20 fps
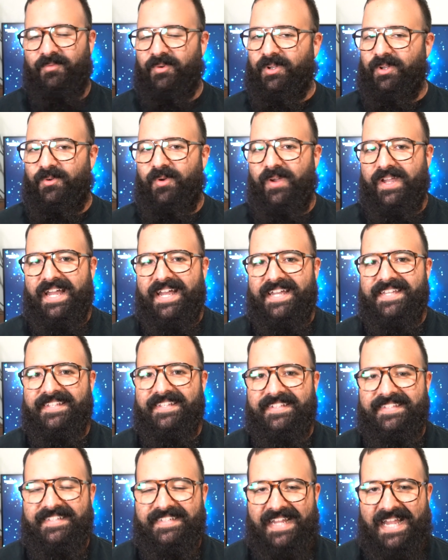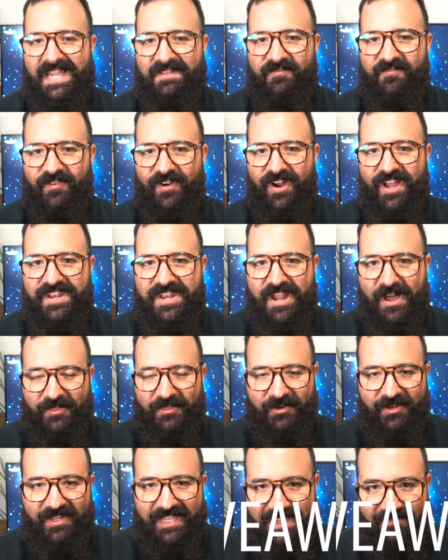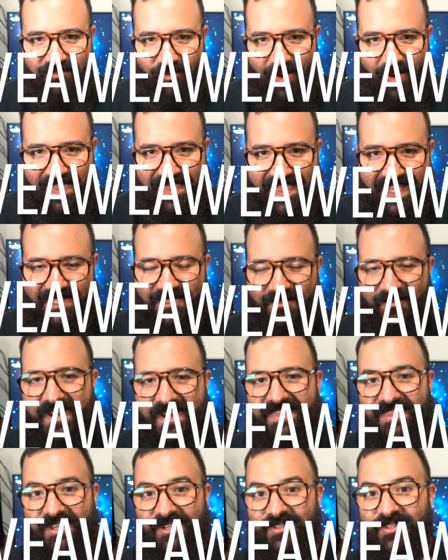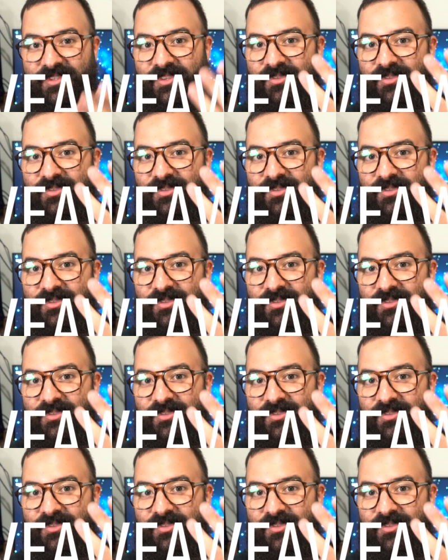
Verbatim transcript: Real quick, guys, it's time for another giveaway. That's right, there's